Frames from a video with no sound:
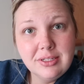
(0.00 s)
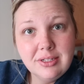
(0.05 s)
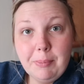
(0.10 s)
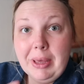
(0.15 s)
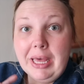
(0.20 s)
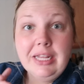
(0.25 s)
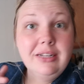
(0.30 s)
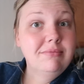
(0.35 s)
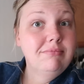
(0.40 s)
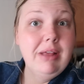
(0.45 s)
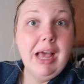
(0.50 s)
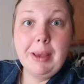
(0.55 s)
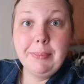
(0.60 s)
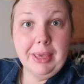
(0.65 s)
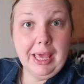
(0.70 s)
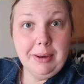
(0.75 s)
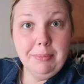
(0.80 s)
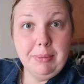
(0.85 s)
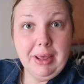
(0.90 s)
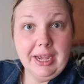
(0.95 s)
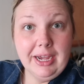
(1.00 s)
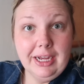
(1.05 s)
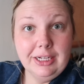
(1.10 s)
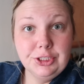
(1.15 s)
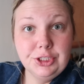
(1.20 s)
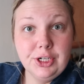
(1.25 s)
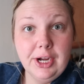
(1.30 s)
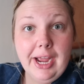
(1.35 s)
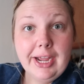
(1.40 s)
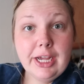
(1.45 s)
but I'm getting back on
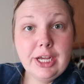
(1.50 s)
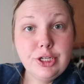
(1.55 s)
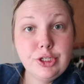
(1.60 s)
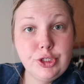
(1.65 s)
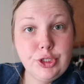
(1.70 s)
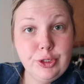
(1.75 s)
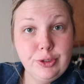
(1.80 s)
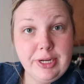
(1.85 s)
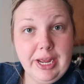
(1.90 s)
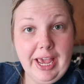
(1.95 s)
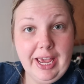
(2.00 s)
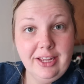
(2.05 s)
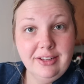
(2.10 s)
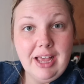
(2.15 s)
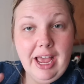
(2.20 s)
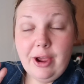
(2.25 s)
track today.